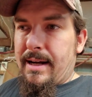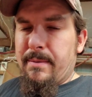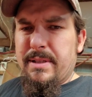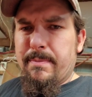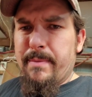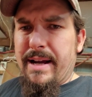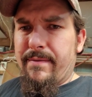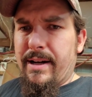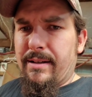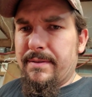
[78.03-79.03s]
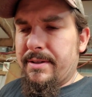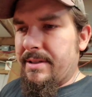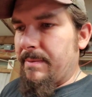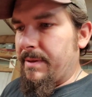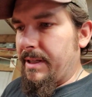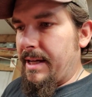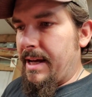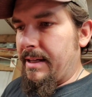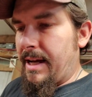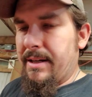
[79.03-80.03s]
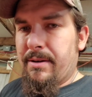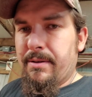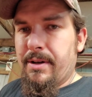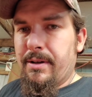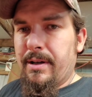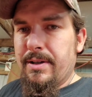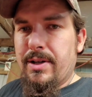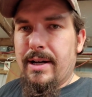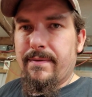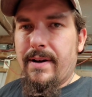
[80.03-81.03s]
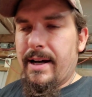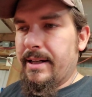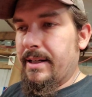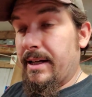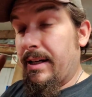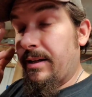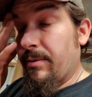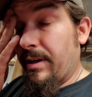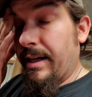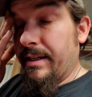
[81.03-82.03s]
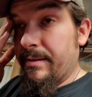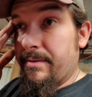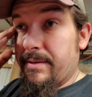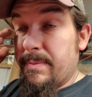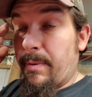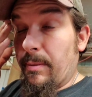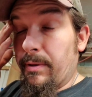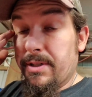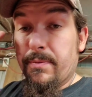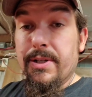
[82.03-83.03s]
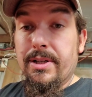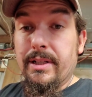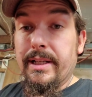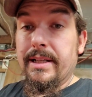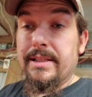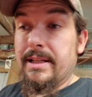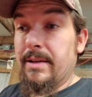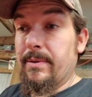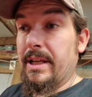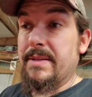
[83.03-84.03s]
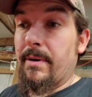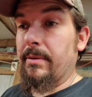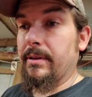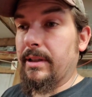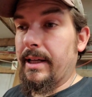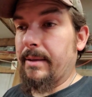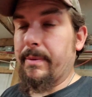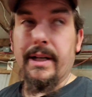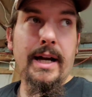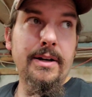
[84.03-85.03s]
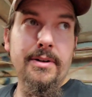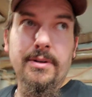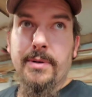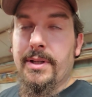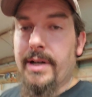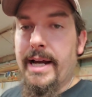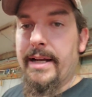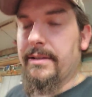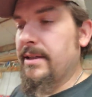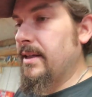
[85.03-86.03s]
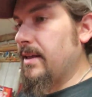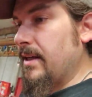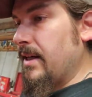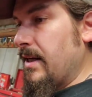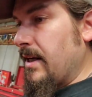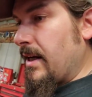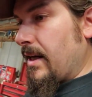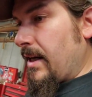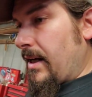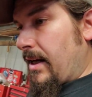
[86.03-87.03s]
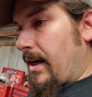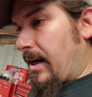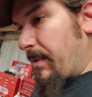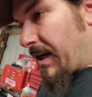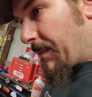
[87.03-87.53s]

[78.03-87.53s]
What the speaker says: some bad valves or something. I don't know. I was trying to find where I did spark plugs originally to see what that spark plug looked like, but I don't know where they're at. But come